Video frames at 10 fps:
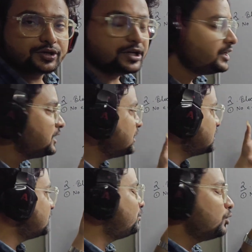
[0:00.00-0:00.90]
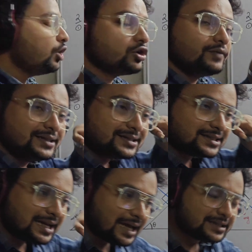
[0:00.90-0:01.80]
Okay, the block will
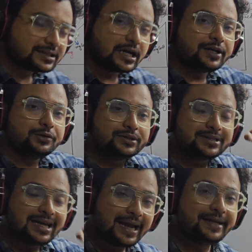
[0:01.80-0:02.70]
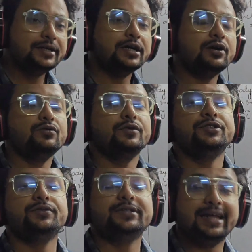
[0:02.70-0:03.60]
start to slide
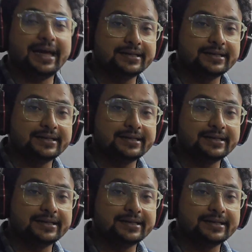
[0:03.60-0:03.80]
downwards with an